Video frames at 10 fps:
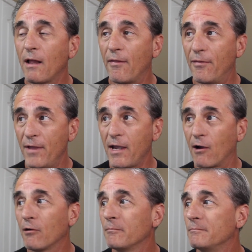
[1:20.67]

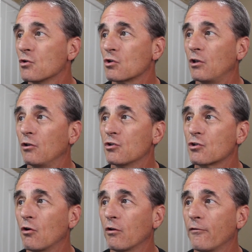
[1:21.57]
there. So you can just
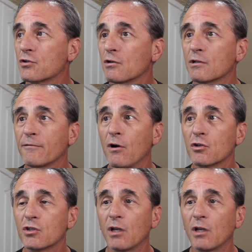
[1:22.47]
go to the search function